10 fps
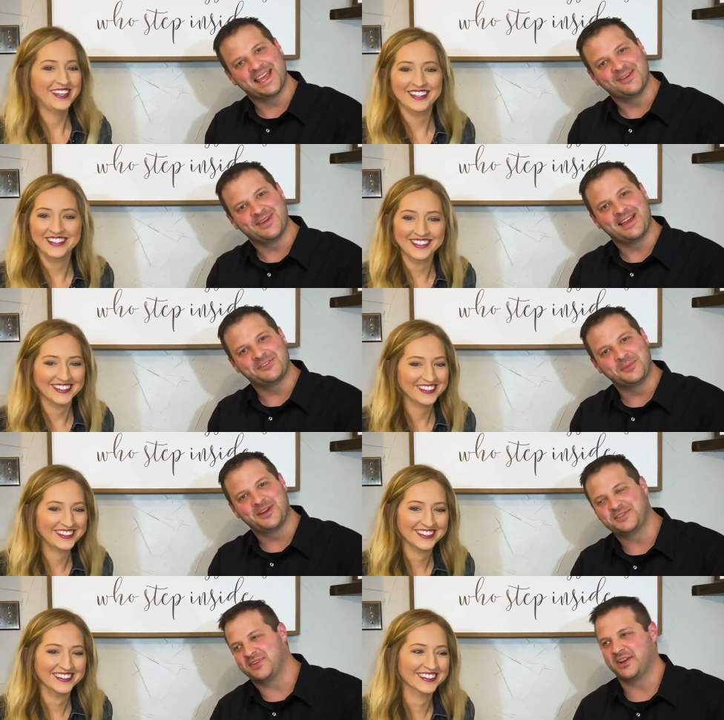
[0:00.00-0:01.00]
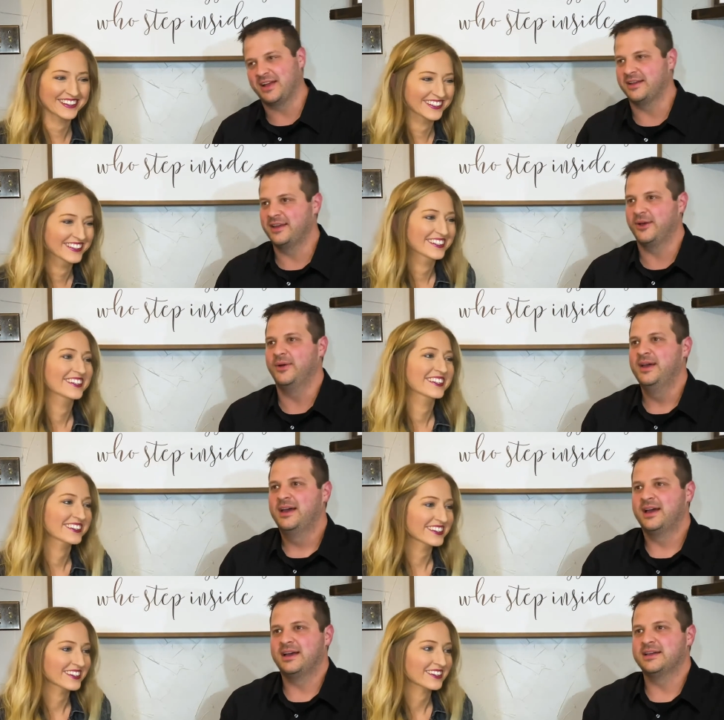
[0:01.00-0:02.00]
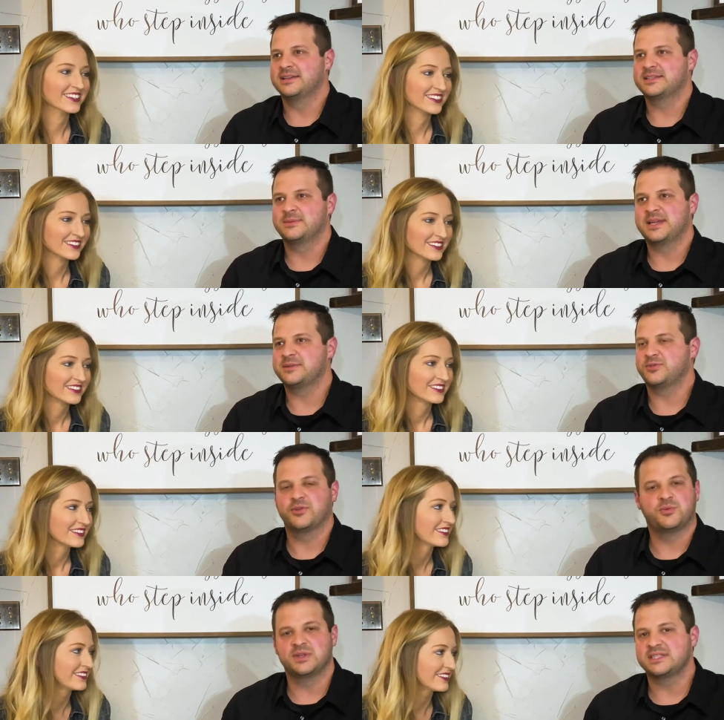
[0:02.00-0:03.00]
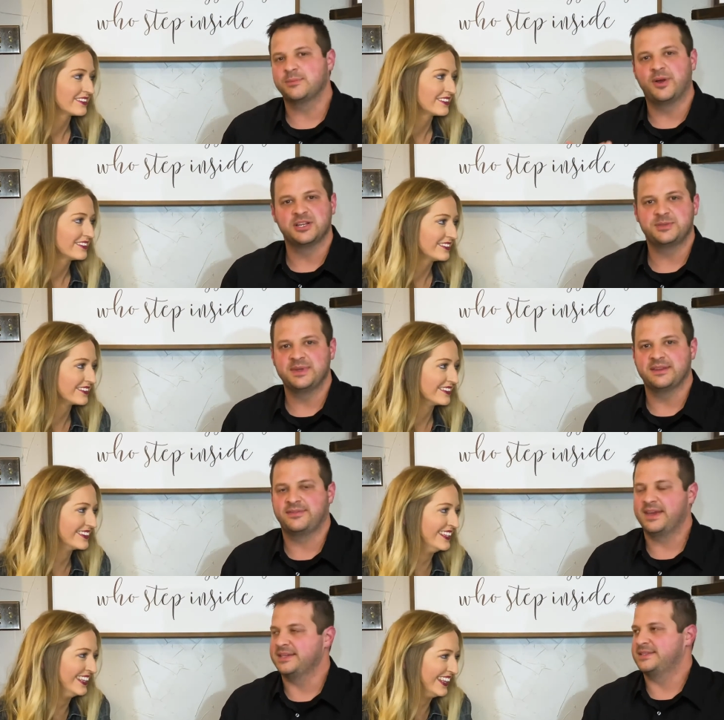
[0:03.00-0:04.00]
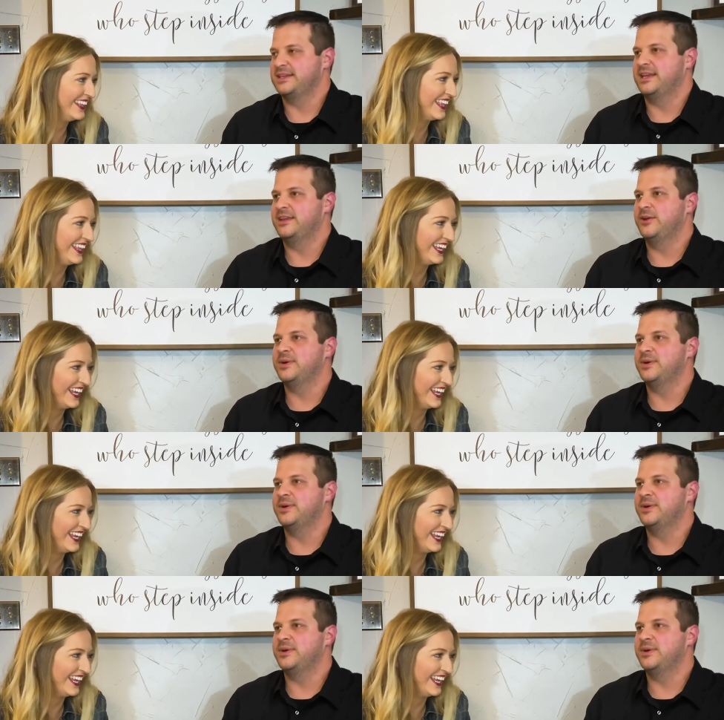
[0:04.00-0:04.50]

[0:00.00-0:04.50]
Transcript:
Speaker 1: and we have our marriage figured out. No. Uh, sometimes Ruth wants to punch me in the face, and you know